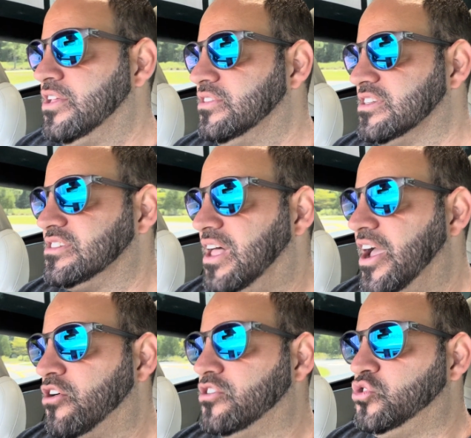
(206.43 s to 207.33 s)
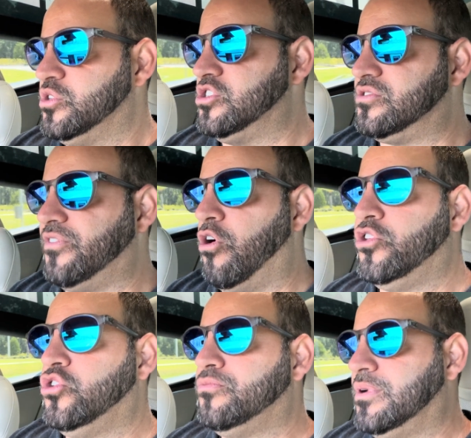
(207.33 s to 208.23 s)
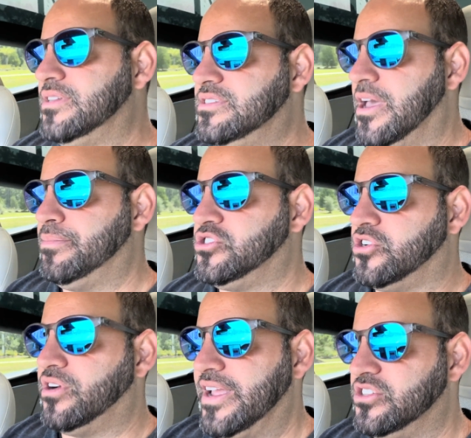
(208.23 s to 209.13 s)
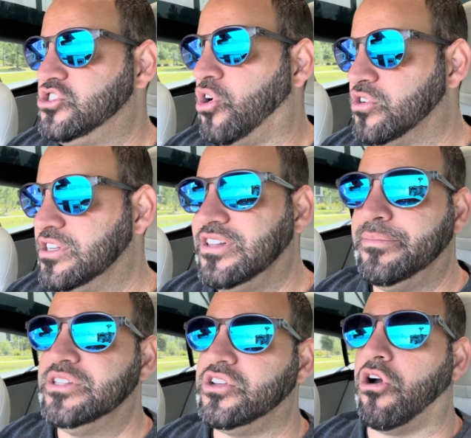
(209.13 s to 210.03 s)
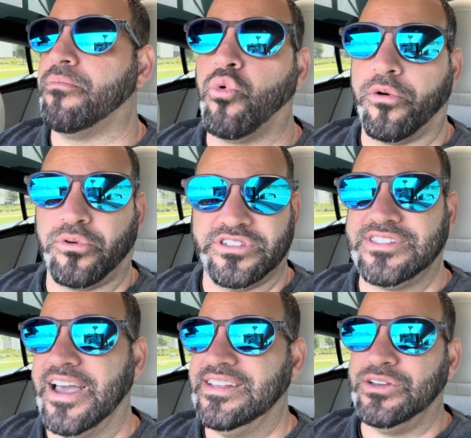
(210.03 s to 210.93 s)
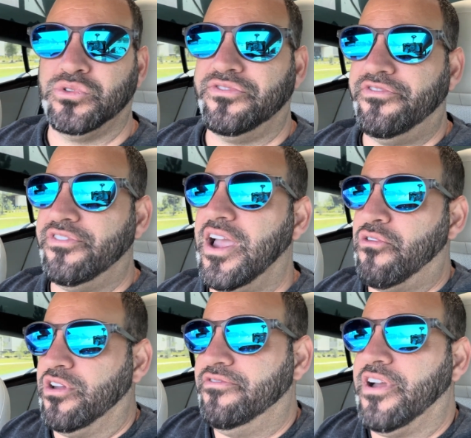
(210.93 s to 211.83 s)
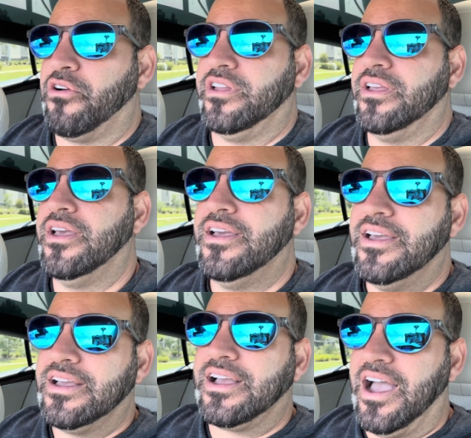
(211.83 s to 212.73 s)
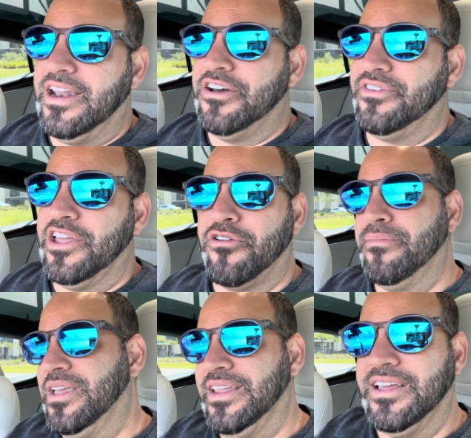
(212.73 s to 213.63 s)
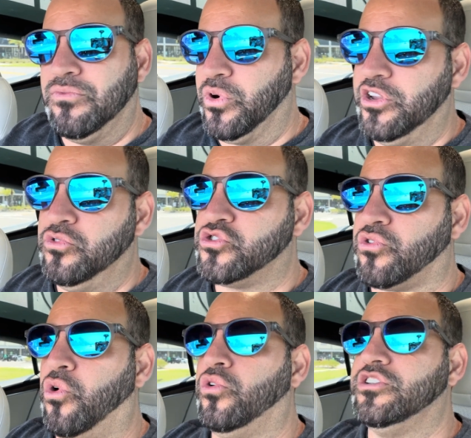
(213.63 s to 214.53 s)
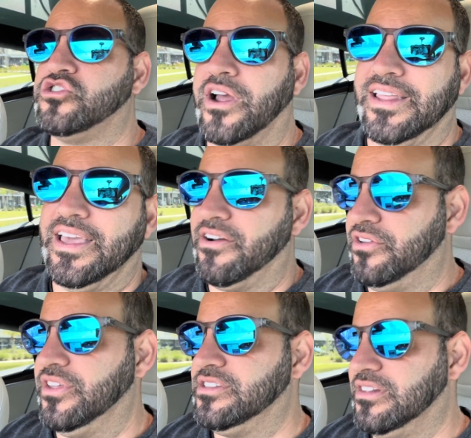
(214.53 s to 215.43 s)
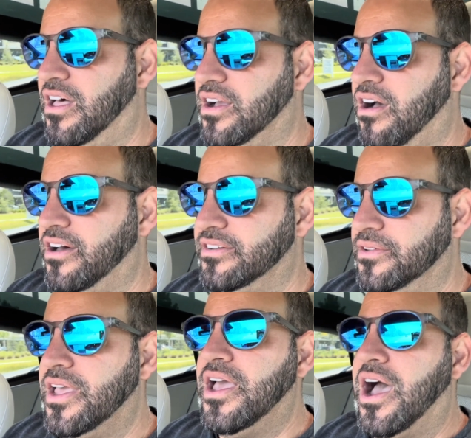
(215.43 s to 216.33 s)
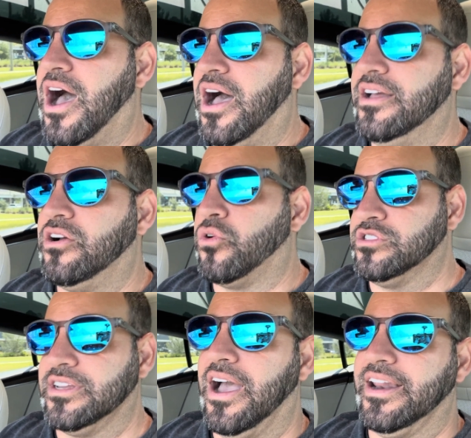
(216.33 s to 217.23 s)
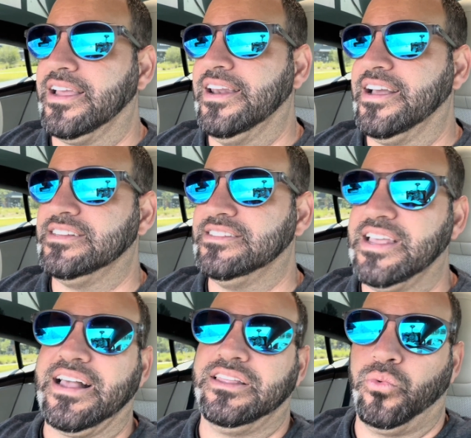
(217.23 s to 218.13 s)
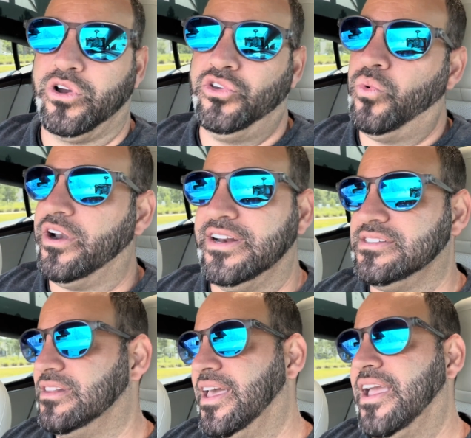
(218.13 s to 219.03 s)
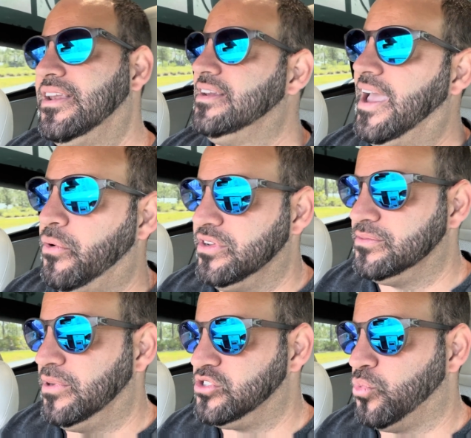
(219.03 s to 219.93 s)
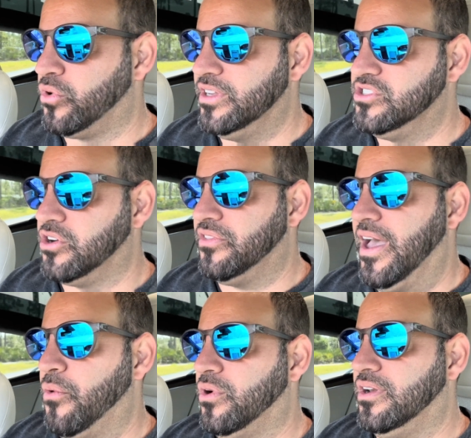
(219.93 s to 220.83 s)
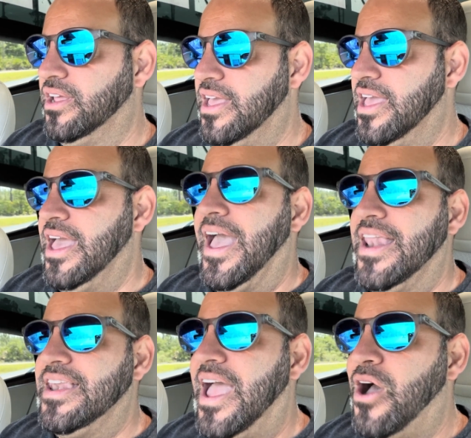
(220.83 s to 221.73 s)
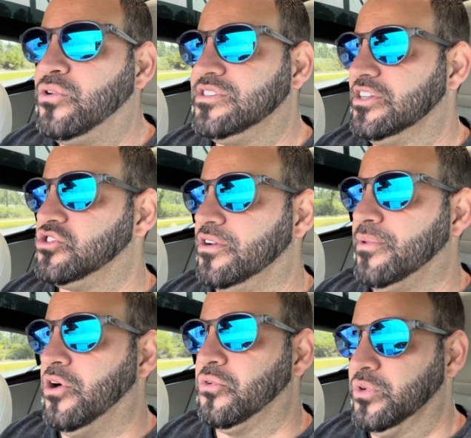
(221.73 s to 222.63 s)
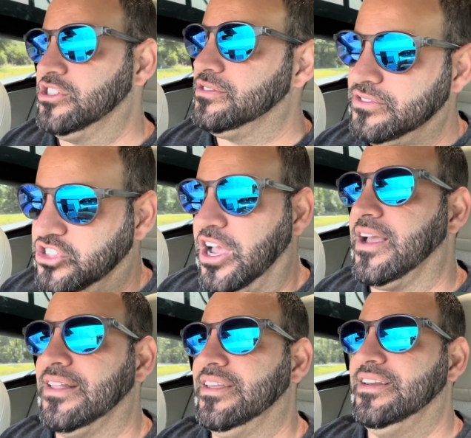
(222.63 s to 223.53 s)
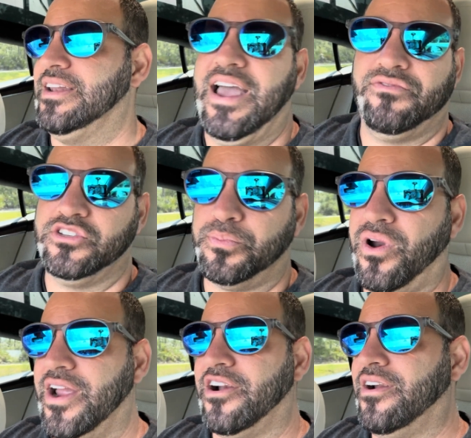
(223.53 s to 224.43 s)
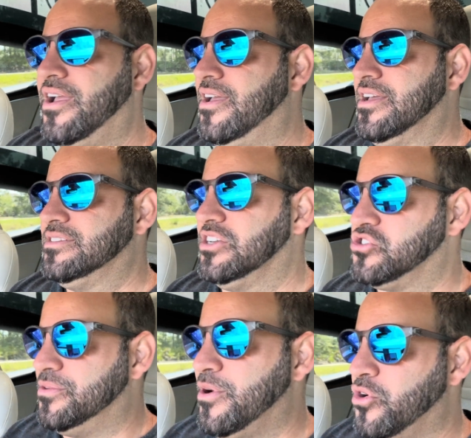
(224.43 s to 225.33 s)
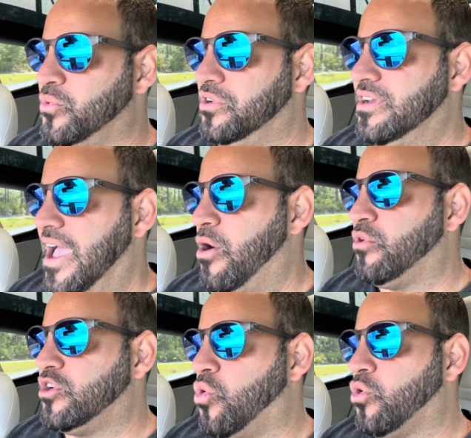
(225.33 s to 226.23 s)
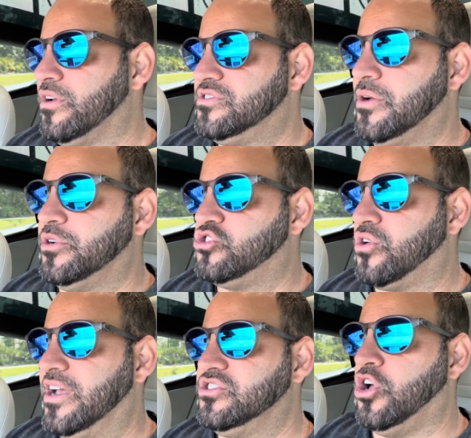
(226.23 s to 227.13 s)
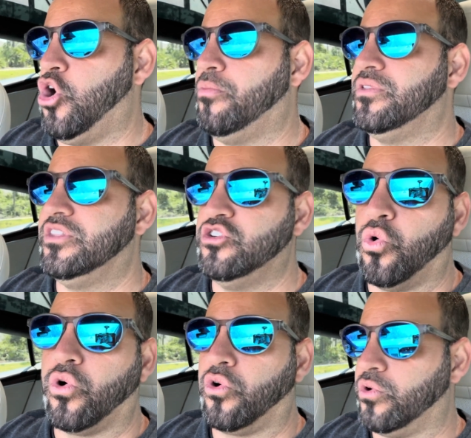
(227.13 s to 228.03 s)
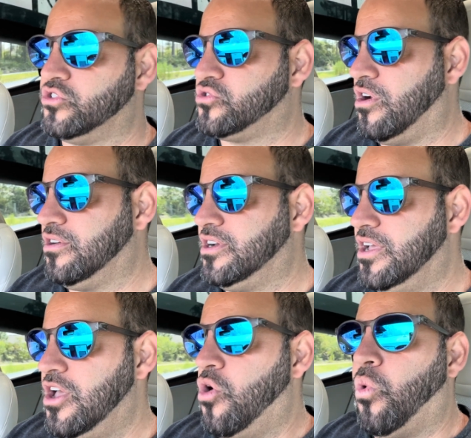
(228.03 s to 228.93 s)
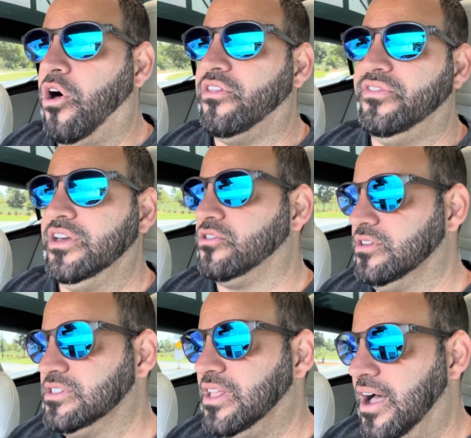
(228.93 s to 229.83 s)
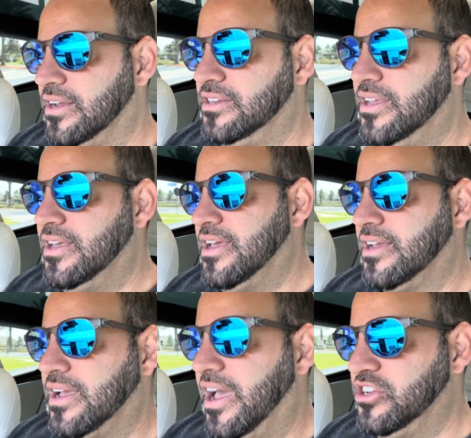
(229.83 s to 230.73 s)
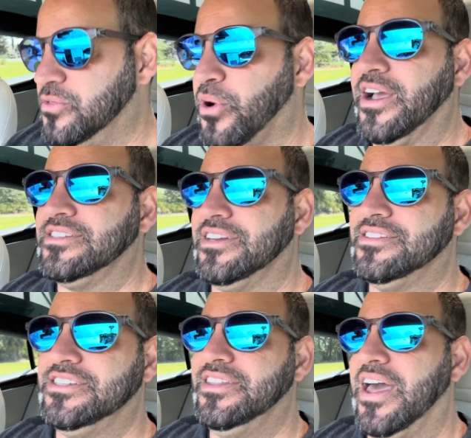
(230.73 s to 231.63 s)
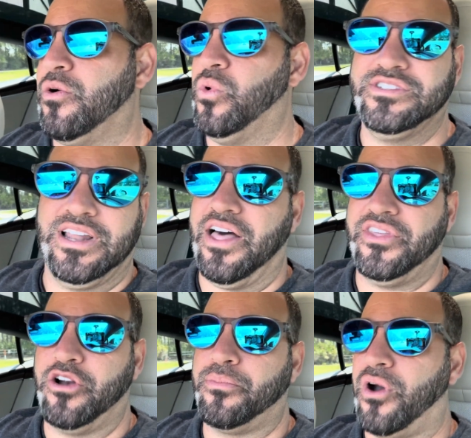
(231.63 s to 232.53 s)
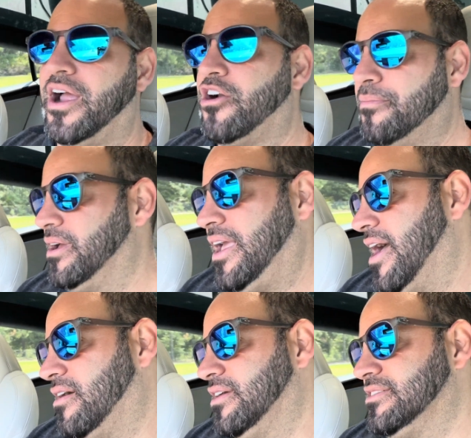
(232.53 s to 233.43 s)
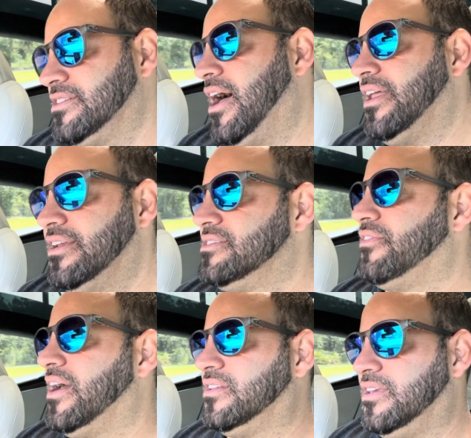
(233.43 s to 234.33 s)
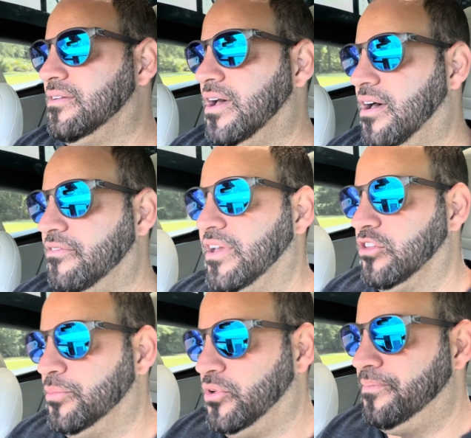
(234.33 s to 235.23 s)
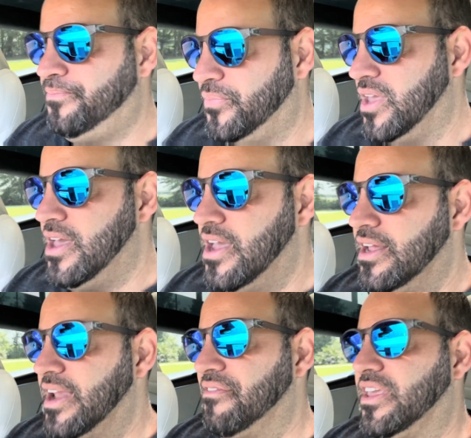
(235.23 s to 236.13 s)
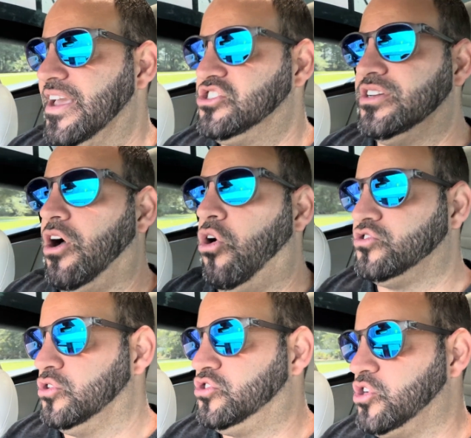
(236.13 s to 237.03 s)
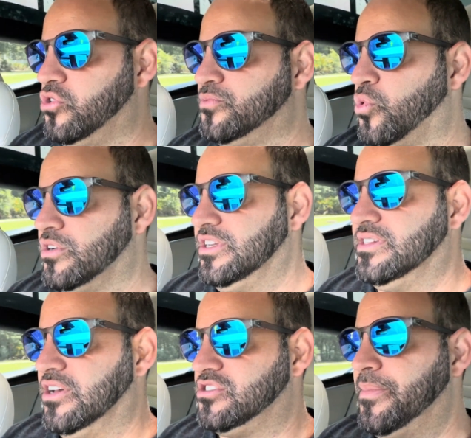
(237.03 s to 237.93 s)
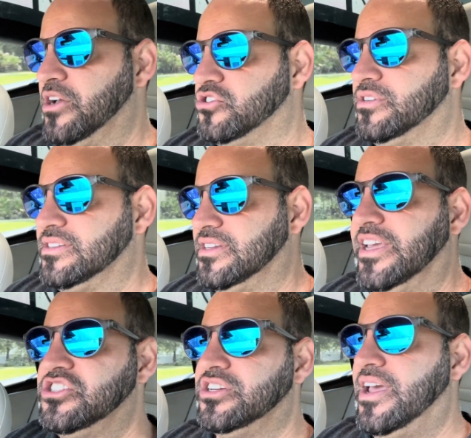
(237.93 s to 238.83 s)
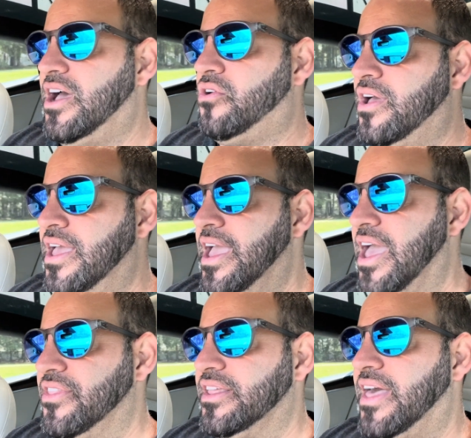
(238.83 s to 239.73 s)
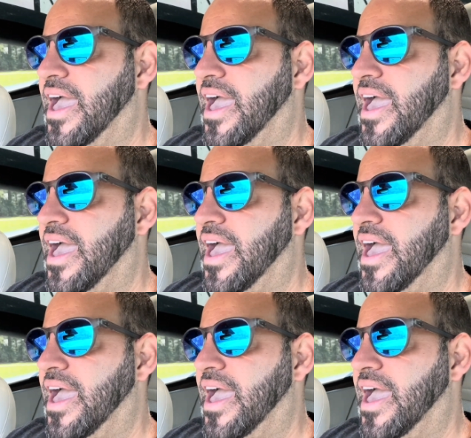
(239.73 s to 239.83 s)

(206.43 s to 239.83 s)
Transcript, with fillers: The slider to adjust volume, temperature, and charging limits are more precise. It was very, very kind of intermediate where you scroll to try to get everything to log on uh, or to kind of connect exactly where you wanted it to land. Now it is much more easier in that one. And now Sentry Mode, which shockingly didn't have this prior, Sentry Mode will now record if someone tries to open the door or trunk while the vehicle is locked. Kind of surprising to see that it was not there prior, but yeah, it's not, and it's finally uh, available. Navigation also shows more details about your destination now, and then the